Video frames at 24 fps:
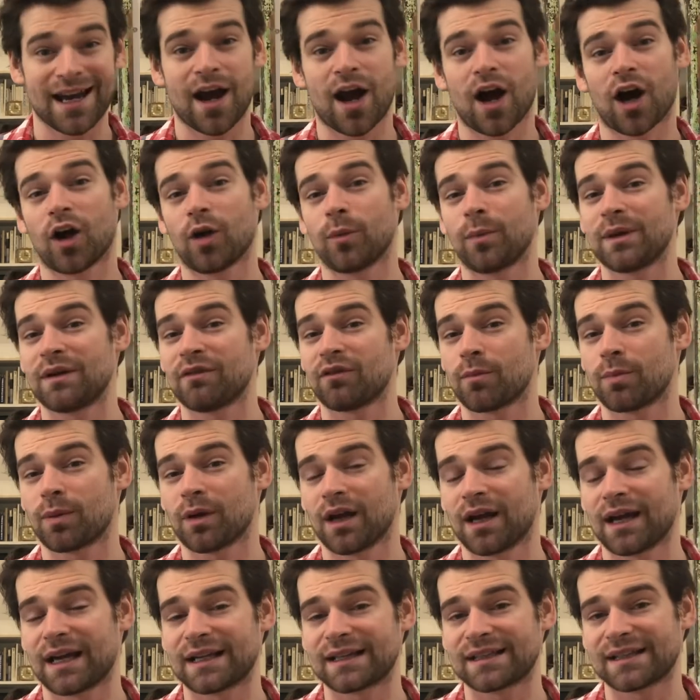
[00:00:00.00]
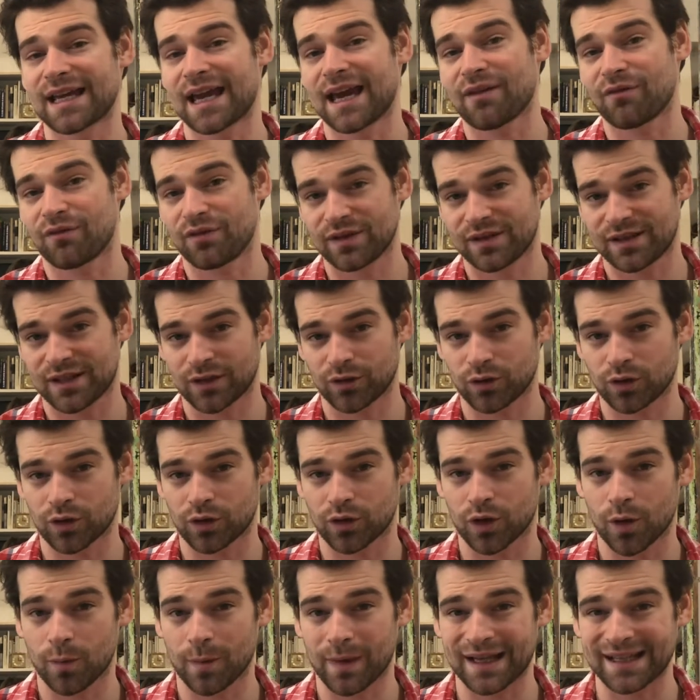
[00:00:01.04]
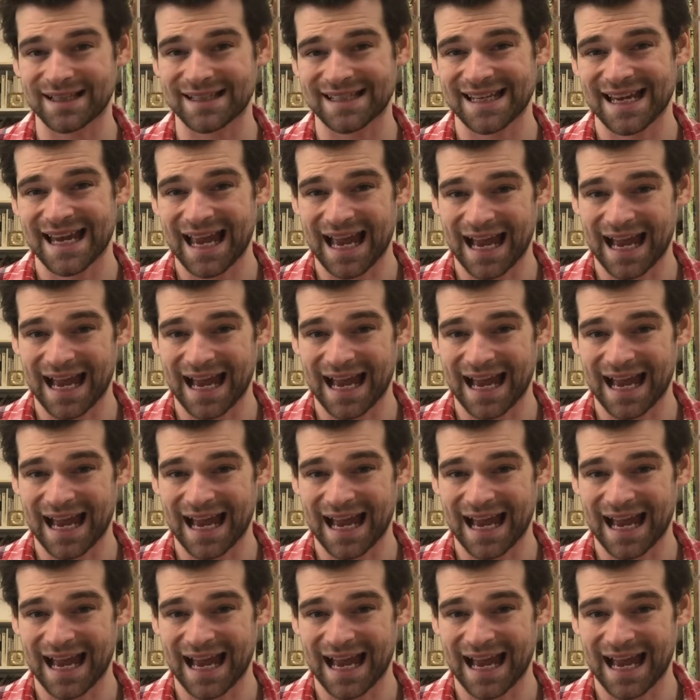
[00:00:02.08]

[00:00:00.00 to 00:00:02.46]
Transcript: I'll be replying to every single comment